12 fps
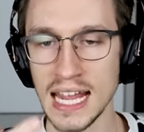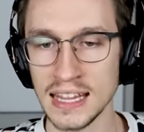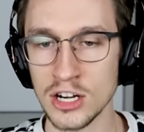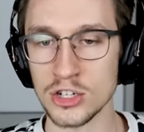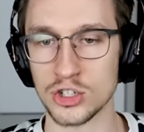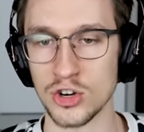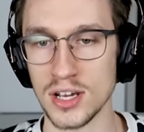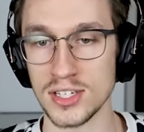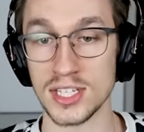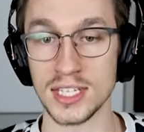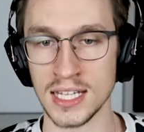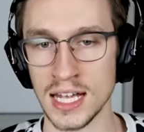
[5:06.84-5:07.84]
gain their
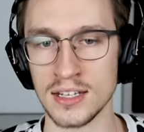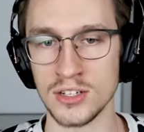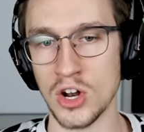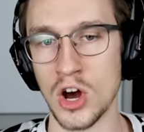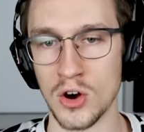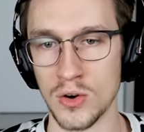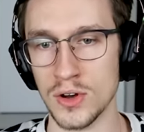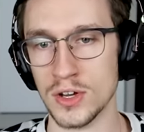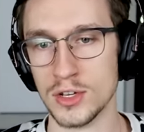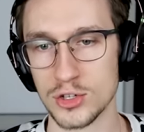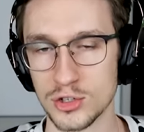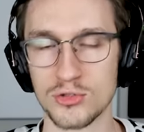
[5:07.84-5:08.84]
trust, and then, you know,
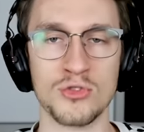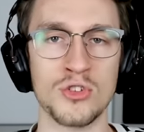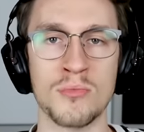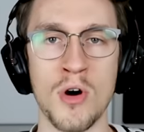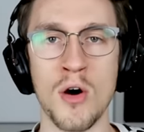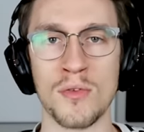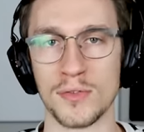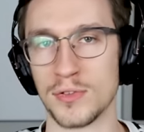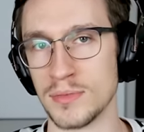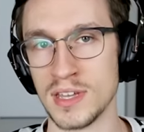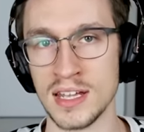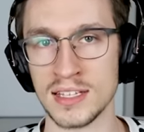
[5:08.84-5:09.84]
screw them over
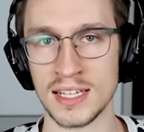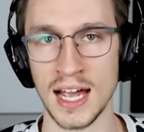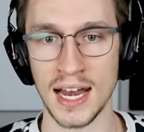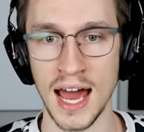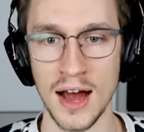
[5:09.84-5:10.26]
from the inside